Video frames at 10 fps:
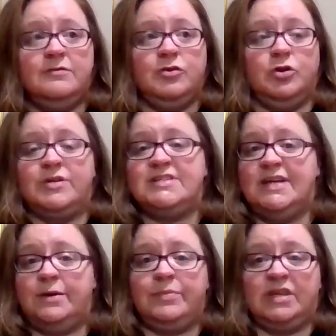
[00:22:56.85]
fluent in
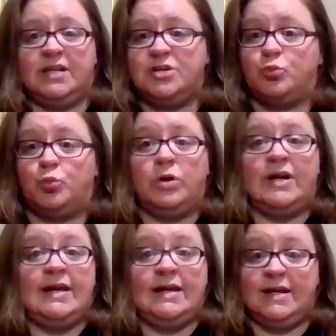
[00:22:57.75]
the ability to
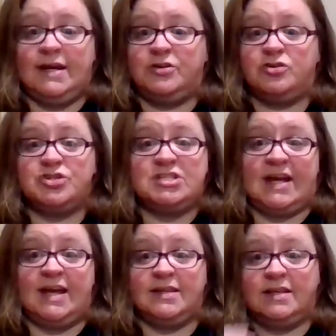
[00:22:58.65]
read and
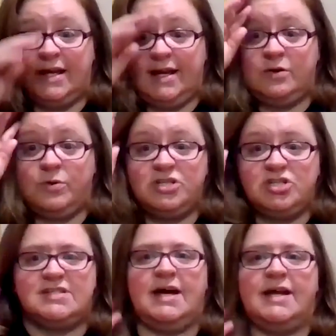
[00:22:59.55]
understand the language.
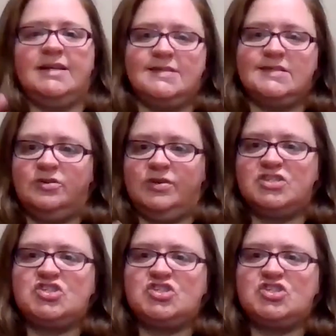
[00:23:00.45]
It's not necessarily